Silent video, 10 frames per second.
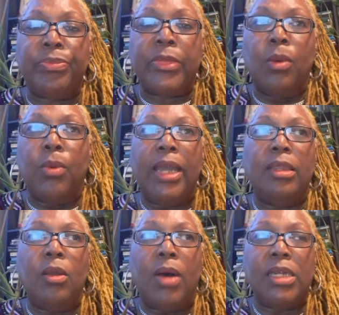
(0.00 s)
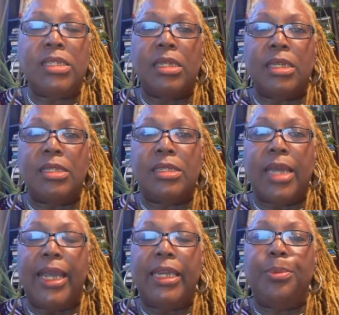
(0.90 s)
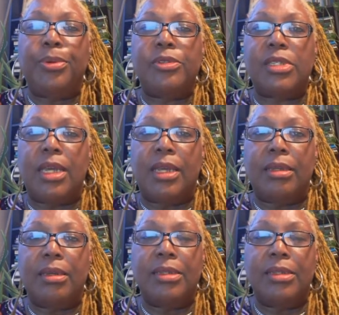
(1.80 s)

weight loss is 80%